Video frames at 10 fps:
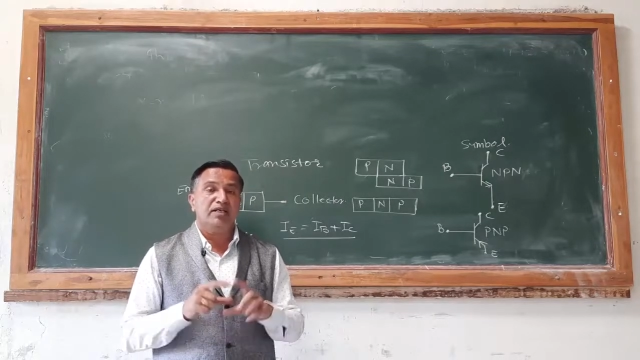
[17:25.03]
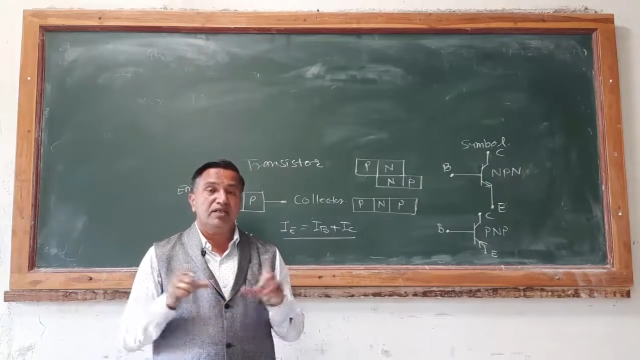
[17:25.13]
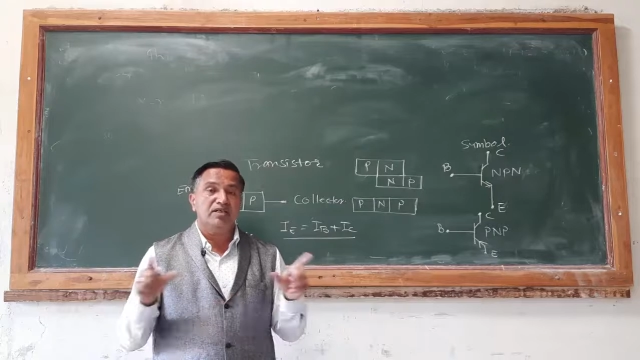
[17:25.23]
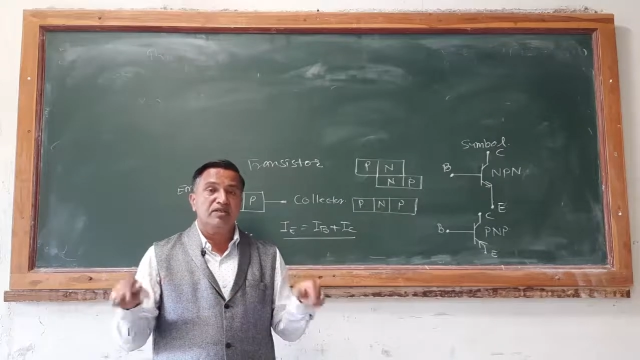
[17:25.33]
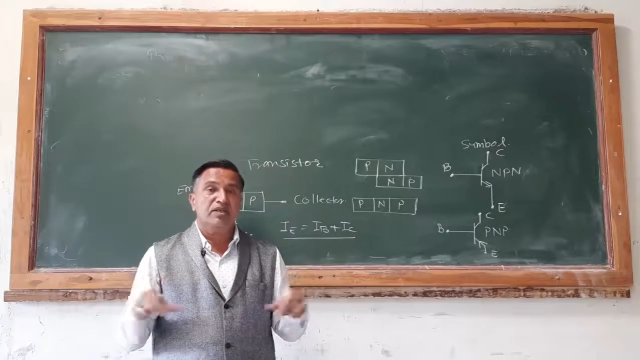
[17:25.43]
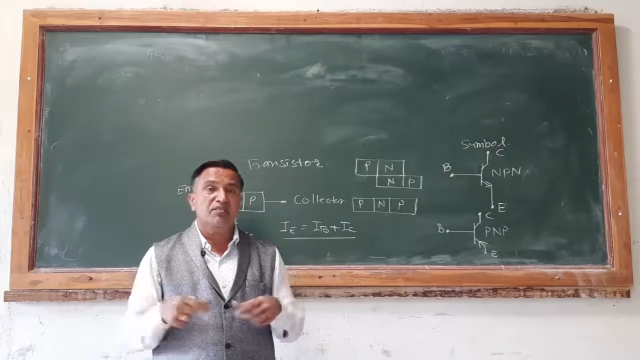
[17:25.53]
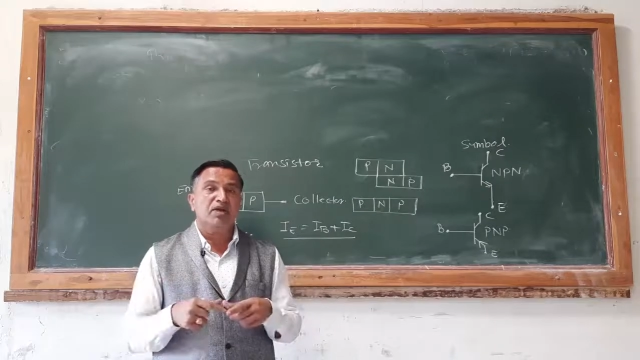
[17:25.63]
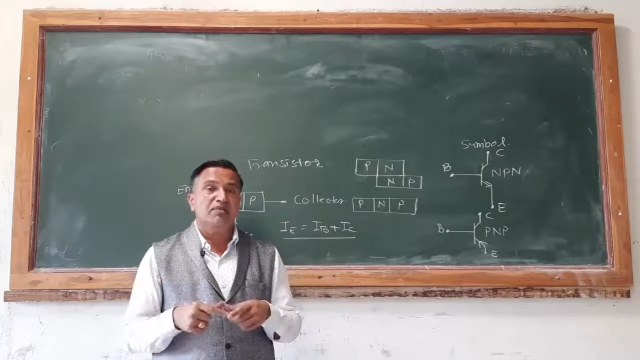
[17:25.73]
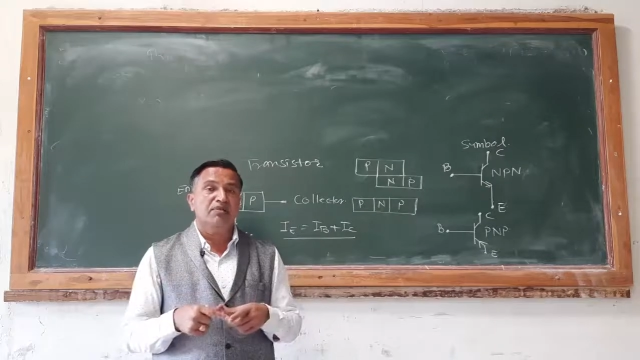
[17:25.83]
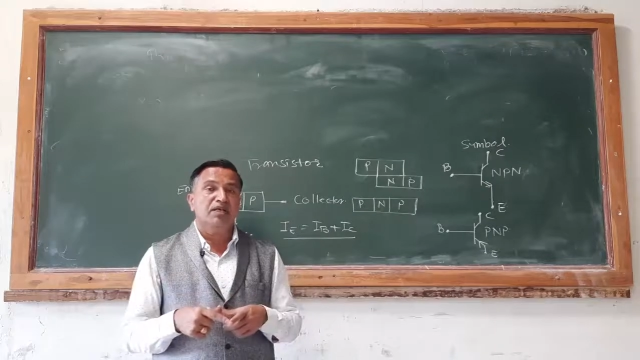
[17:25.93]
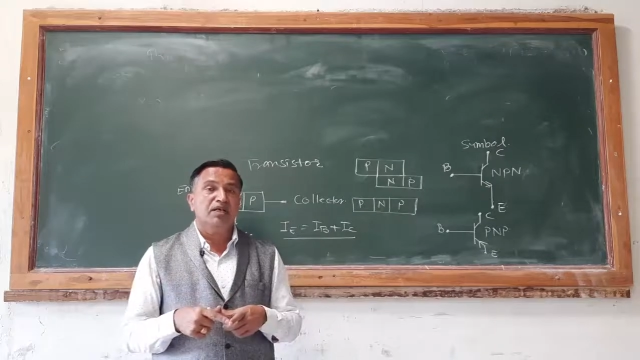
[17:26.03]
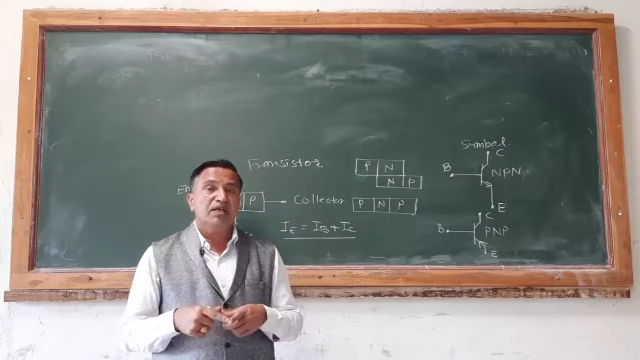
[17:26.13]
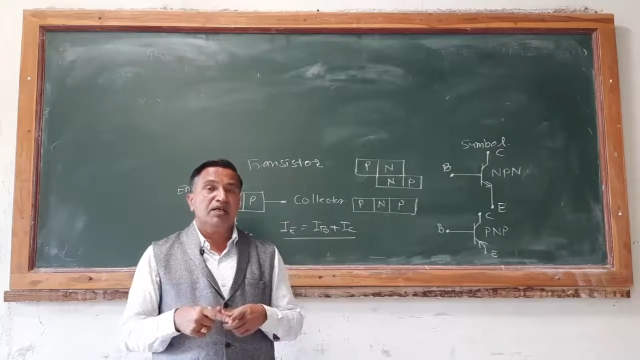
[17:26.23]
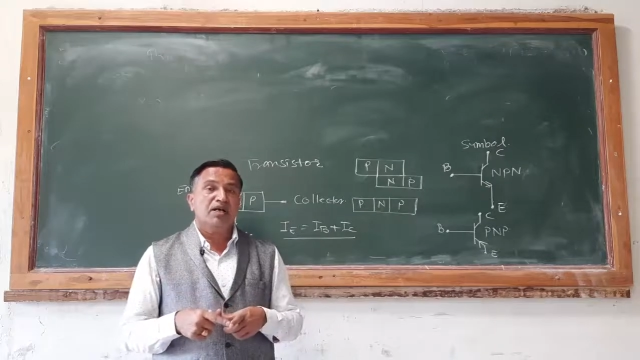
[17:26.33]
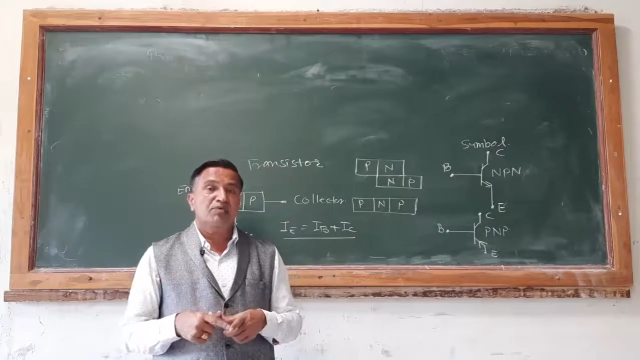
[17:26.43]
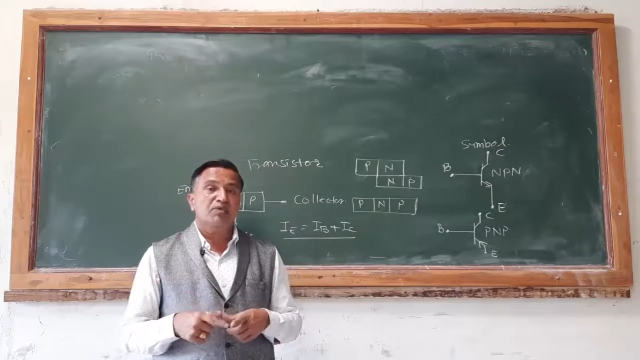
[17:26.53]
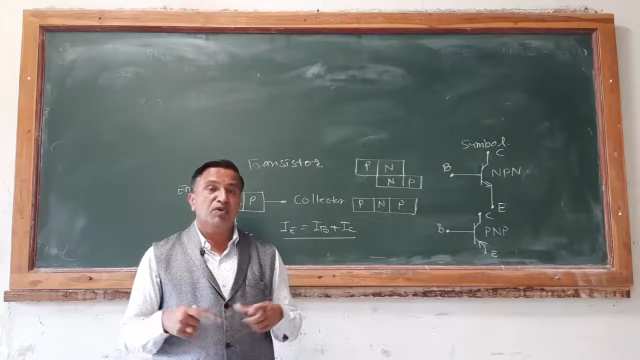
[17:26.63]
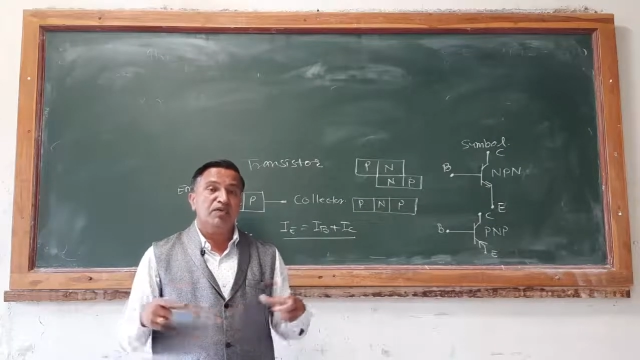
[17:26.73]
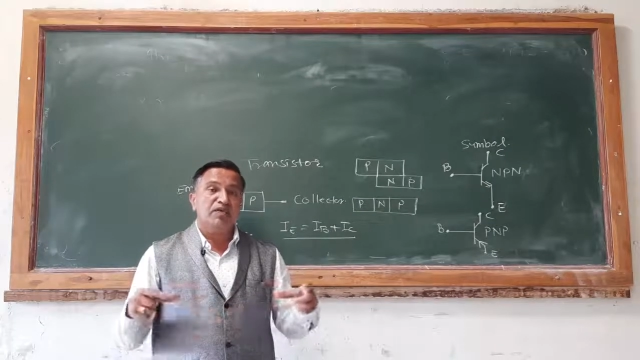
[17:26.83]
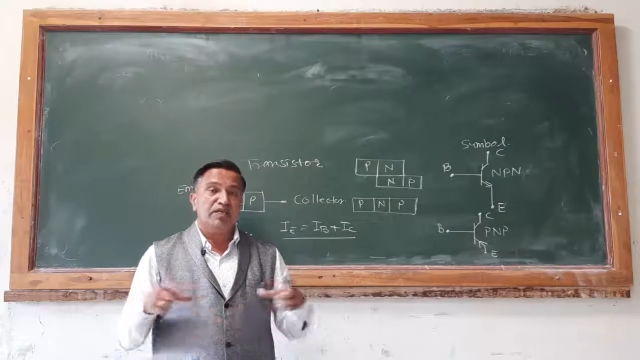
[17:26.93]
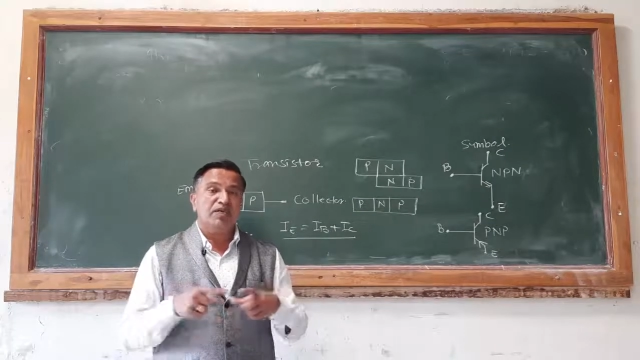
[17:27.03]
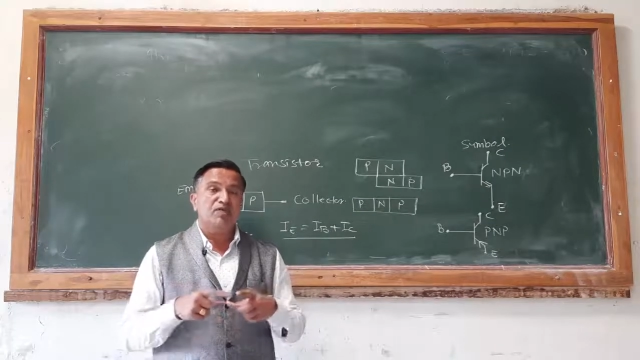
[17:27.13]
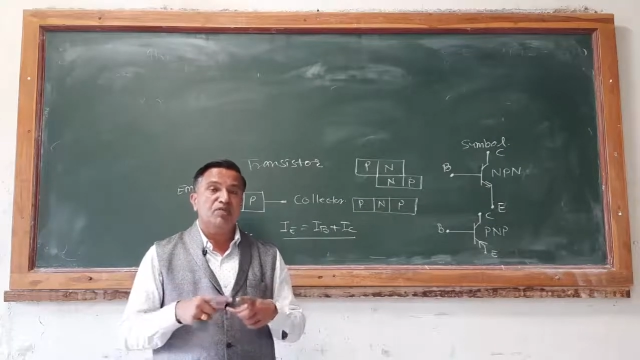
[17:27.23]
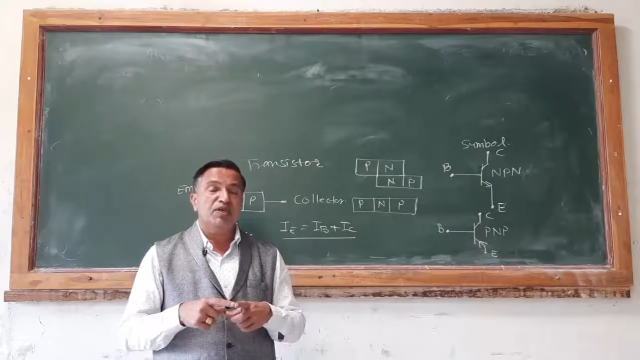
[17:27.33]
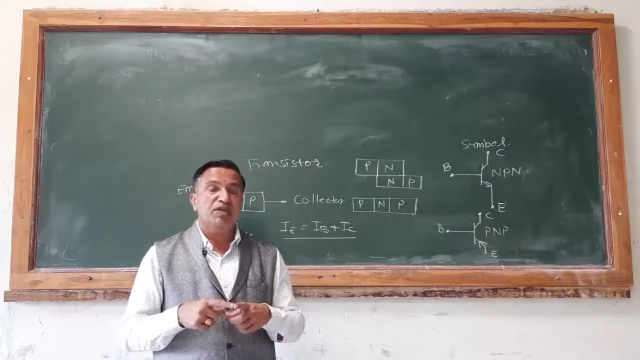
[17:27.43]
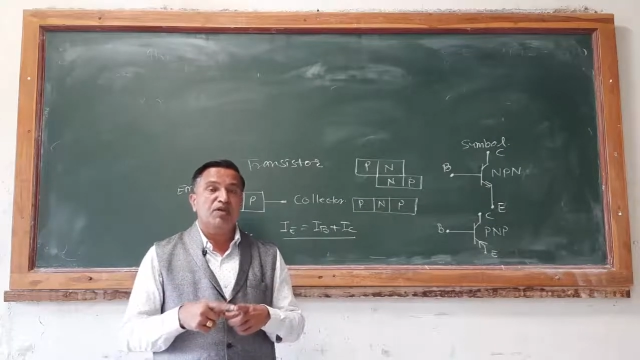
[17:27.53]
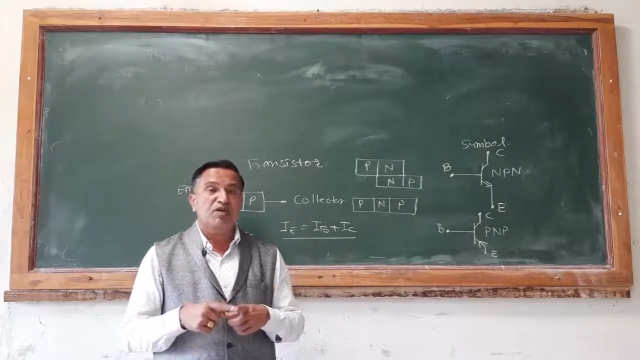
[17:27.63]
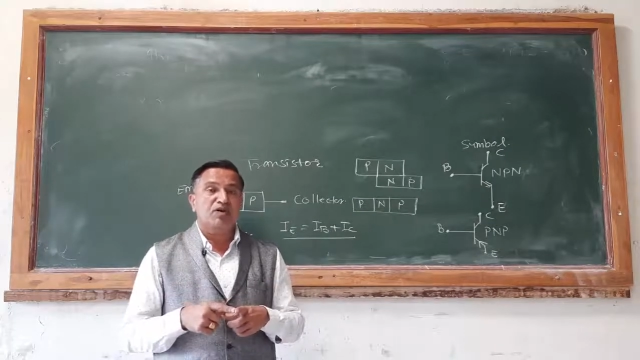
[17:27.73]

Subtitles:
and a number of the component that is to be